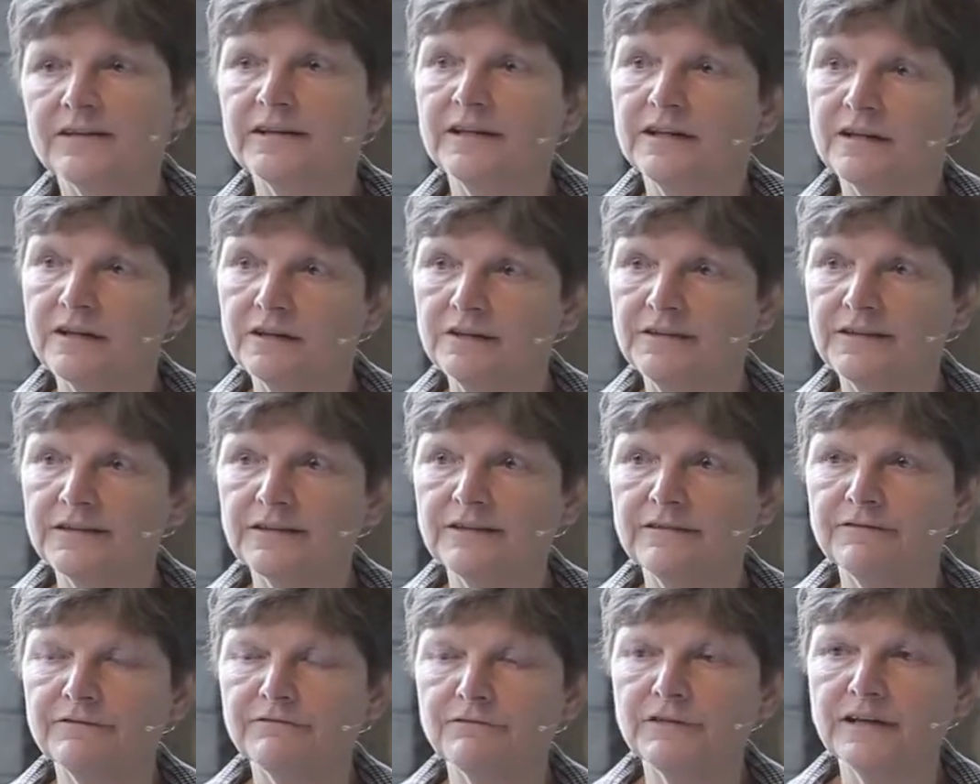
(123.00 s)
and
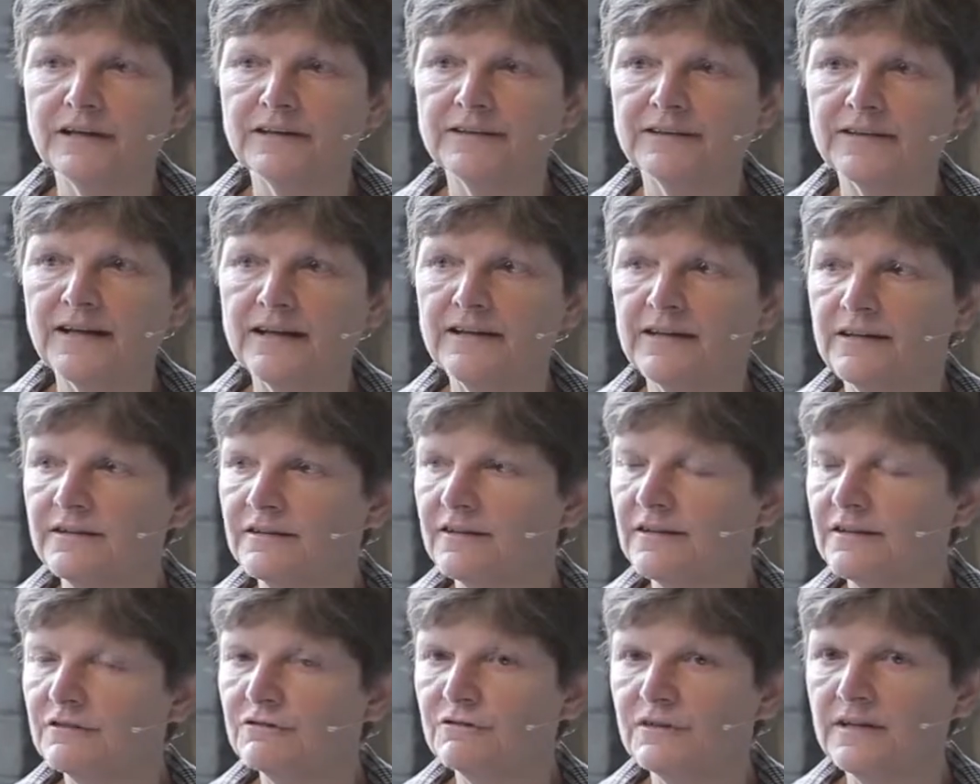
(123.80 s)
inclusive real estate
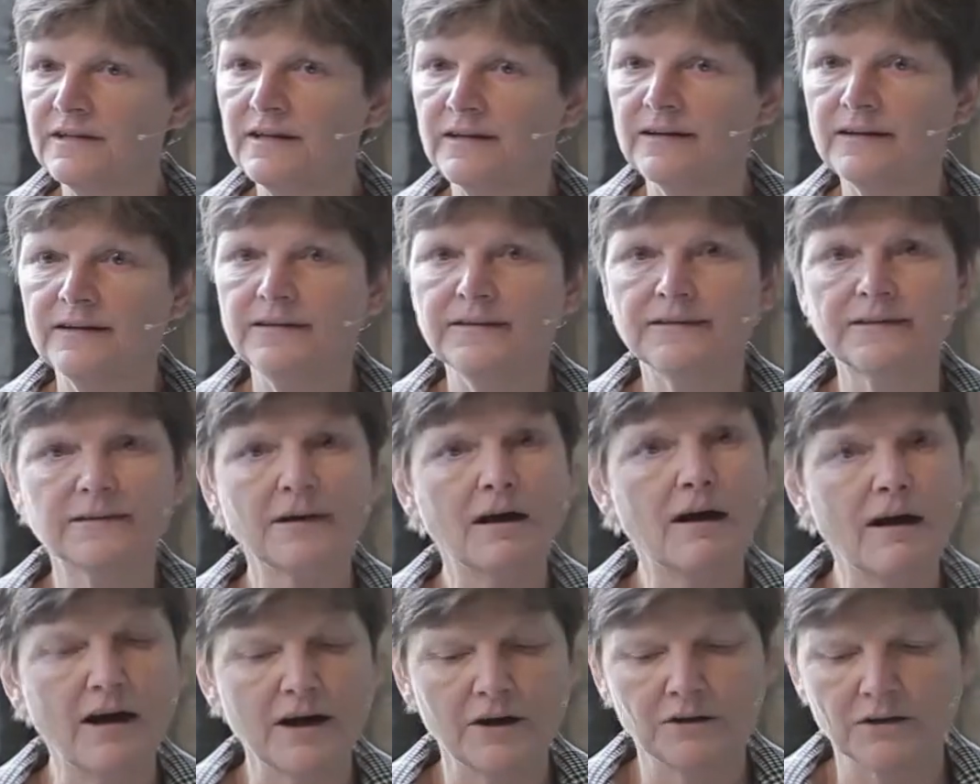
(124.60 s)
industry is
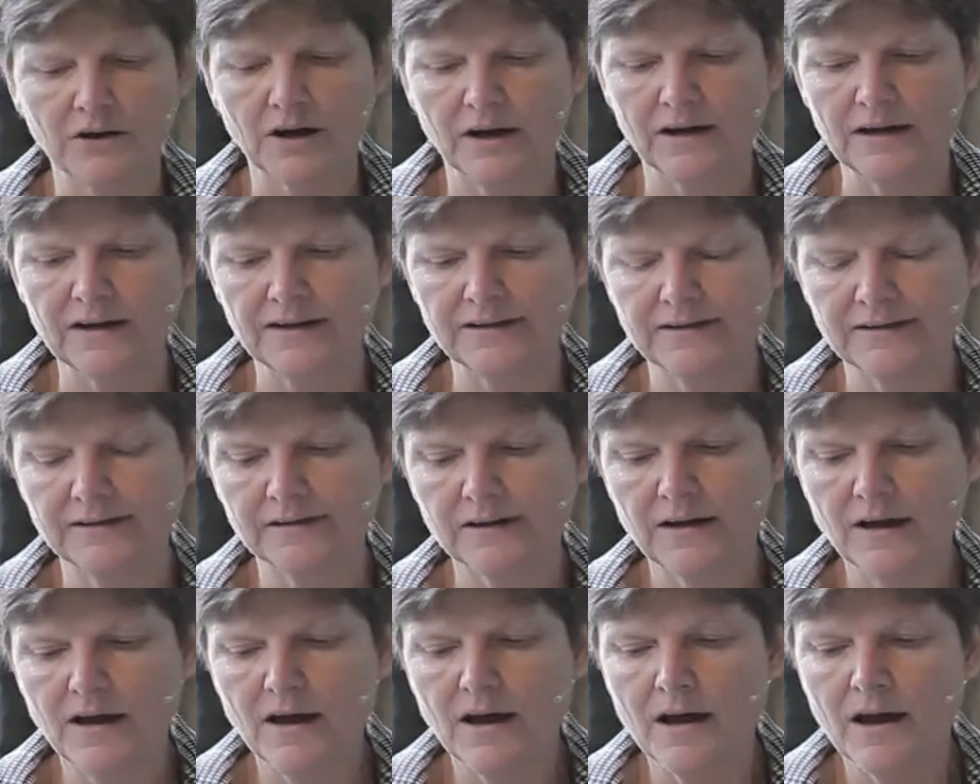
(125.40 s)
high on our list,
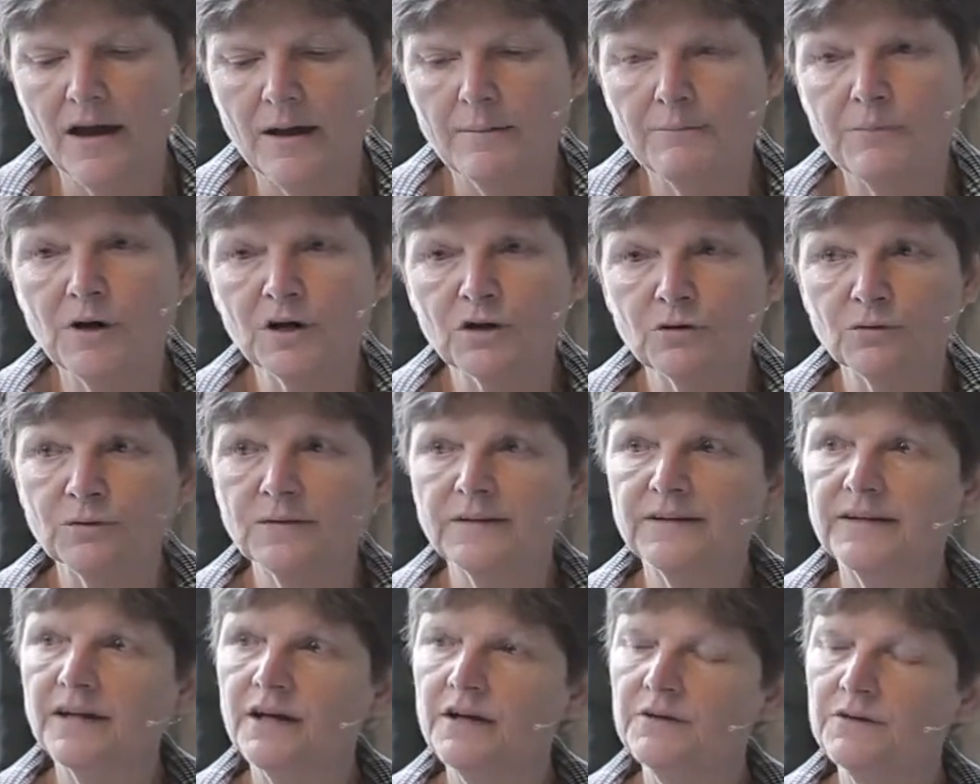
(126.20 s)
but
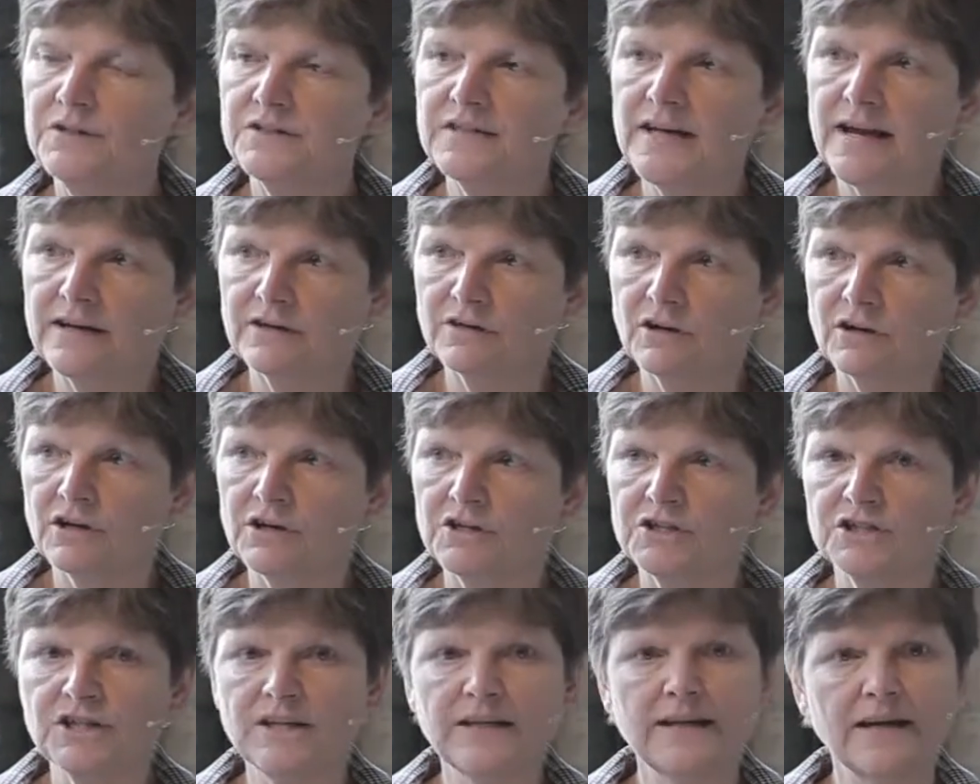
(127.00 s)
also
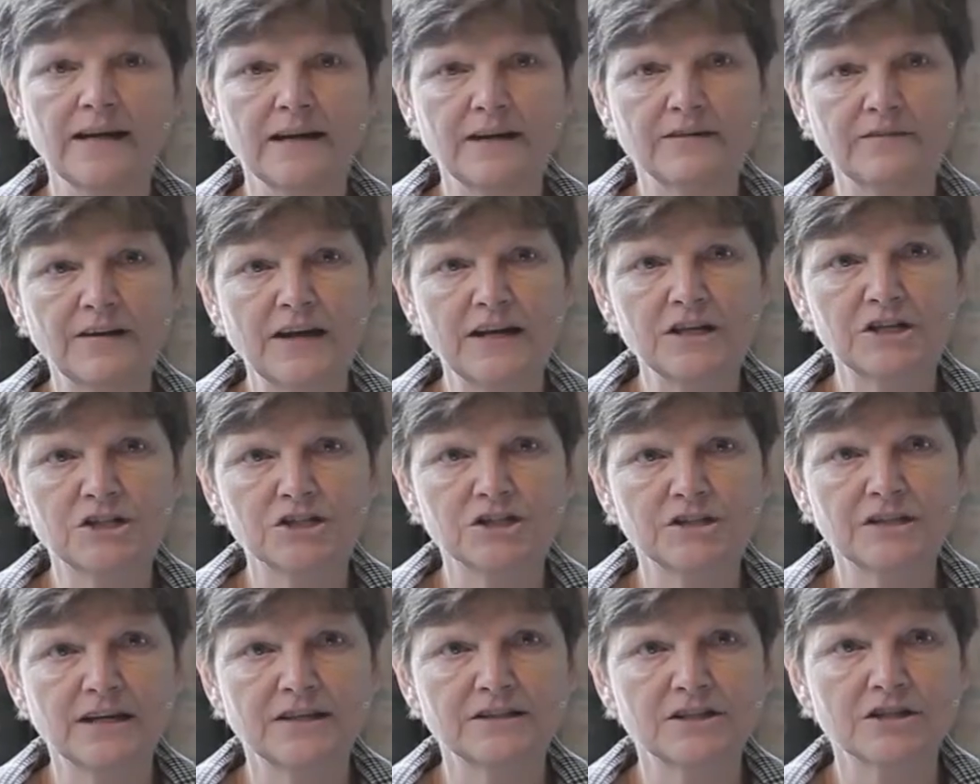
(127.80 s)
technology,
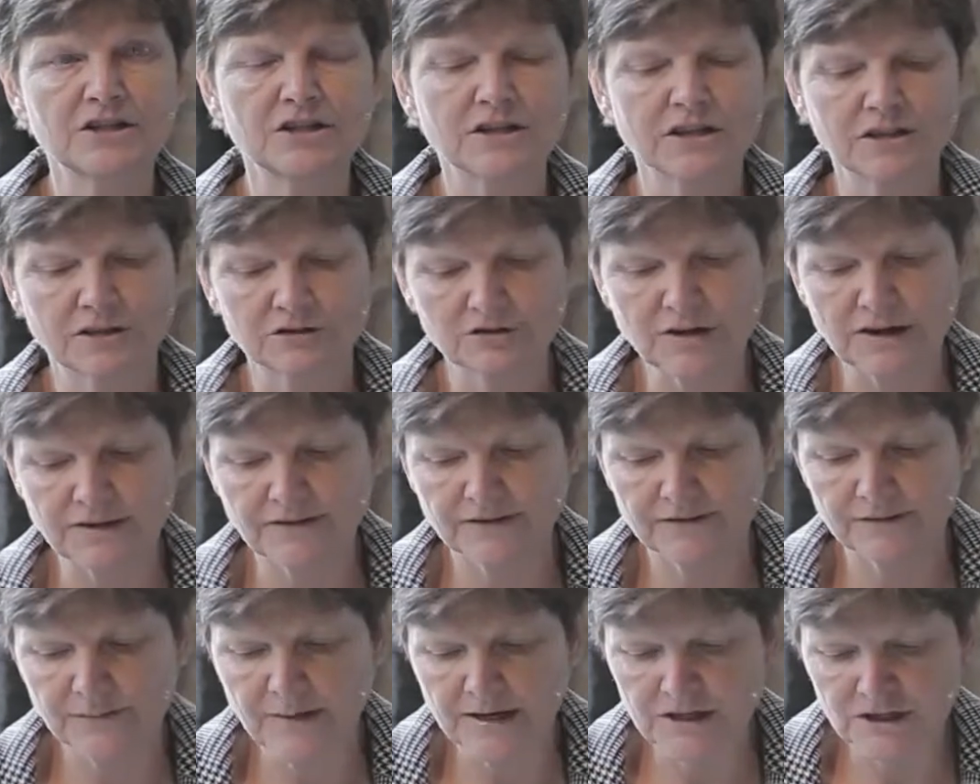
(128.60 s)
innovation and digital
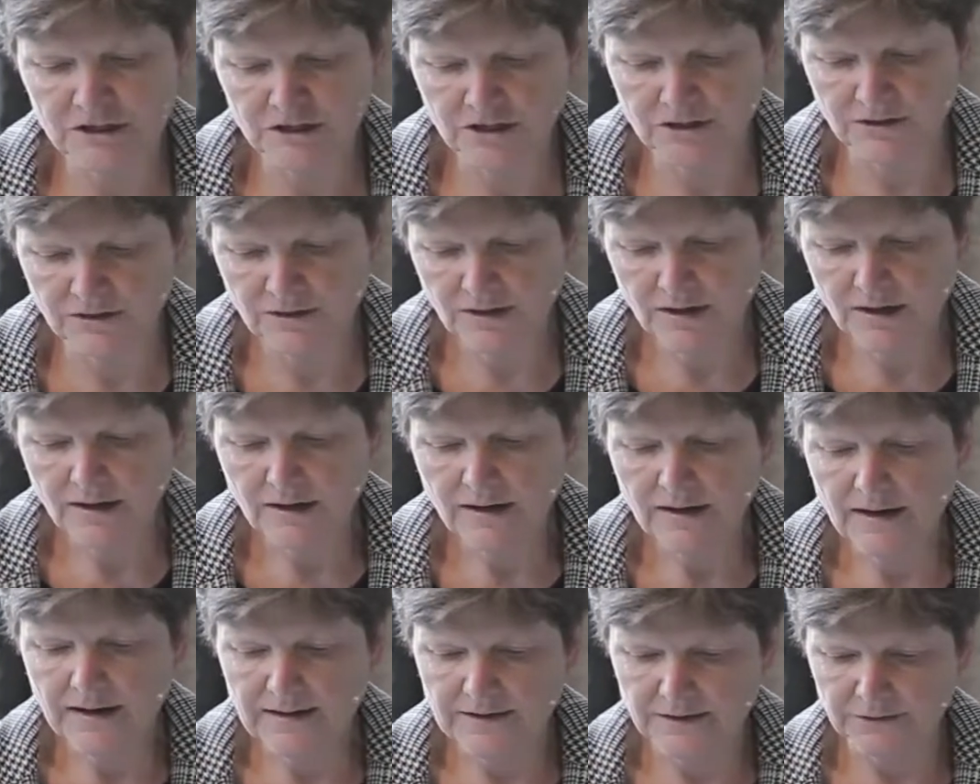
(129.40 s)
transformation
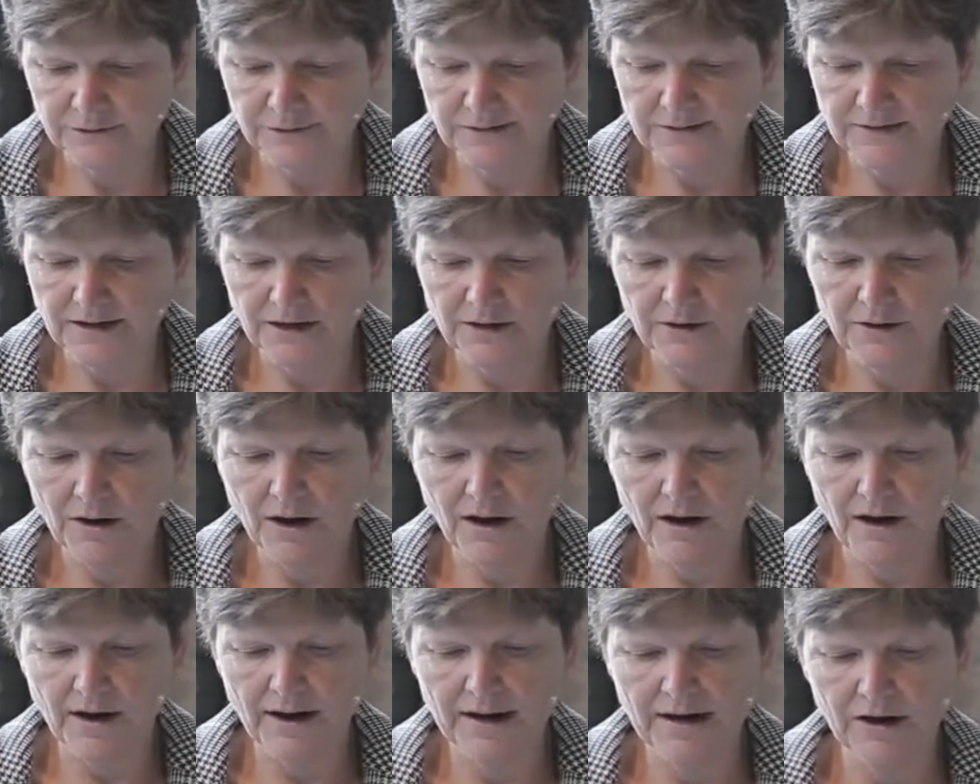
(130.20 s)
is also
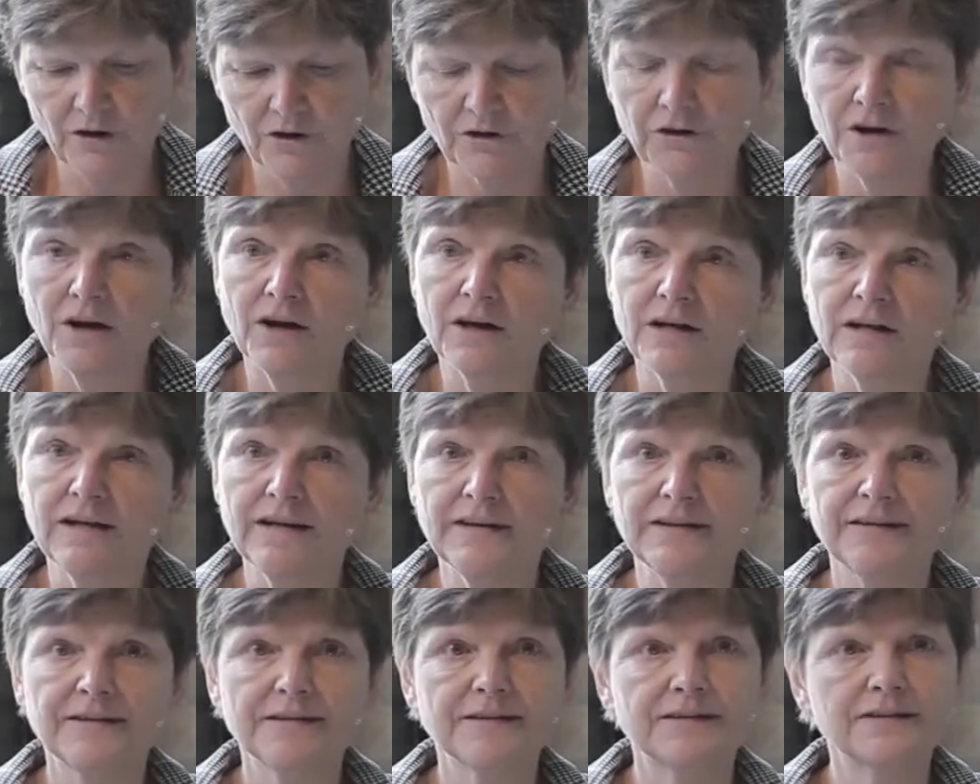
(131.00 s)
high on our
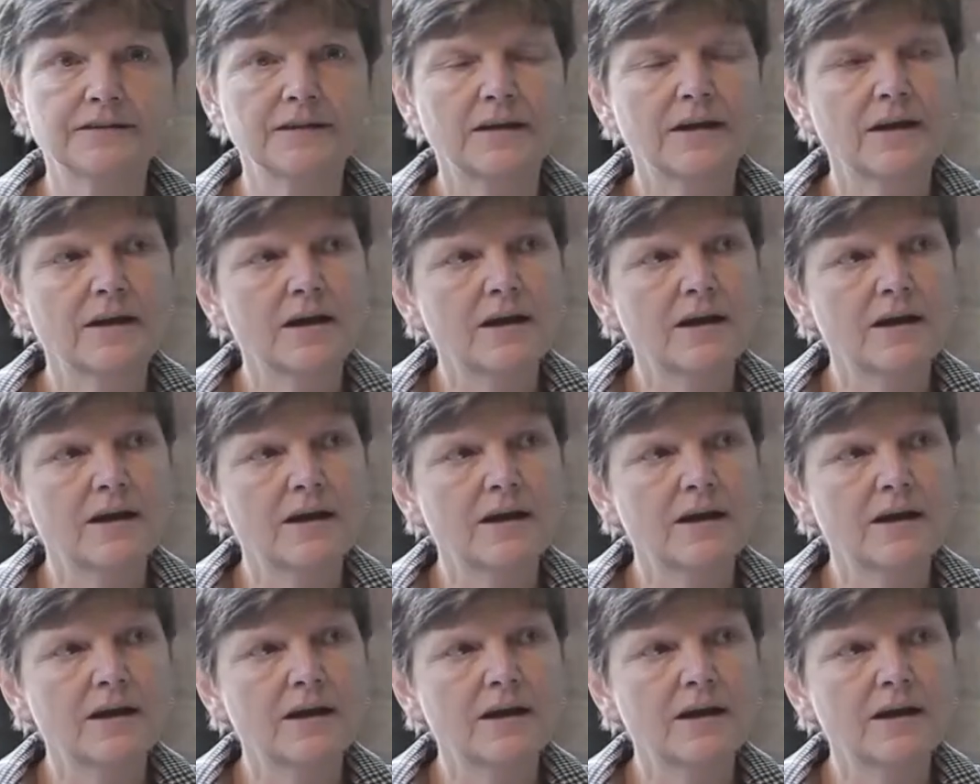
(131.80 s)
list.